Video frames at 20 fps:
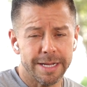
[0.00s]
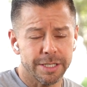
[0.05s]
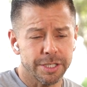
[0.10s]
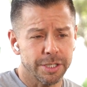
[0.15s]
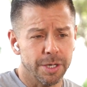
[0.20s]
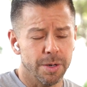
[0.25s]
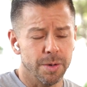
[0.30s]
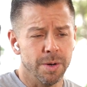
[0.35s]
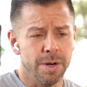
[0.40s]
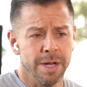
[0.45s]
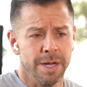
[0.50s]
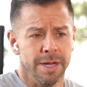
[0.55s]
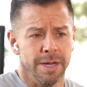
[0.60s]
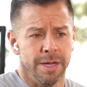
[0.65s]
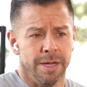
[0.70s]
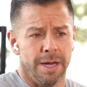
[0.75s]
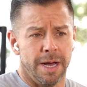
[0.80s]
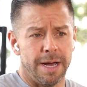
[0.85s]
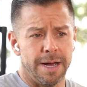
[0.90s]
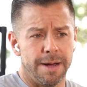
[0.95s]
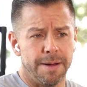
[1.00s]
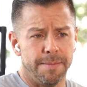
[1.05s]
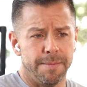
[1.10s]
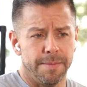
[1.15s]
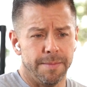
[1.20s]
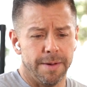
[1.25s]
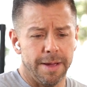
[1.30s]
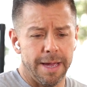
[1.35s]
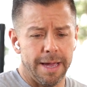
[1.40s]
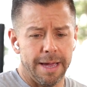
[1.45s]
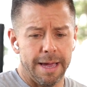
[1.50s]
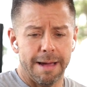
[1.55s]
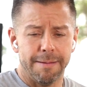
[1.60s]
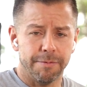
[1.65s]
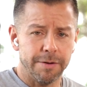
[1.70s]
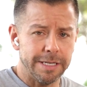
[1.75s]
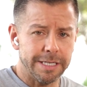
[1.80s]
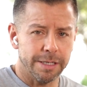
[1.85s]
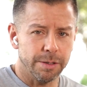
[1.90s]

And so um, every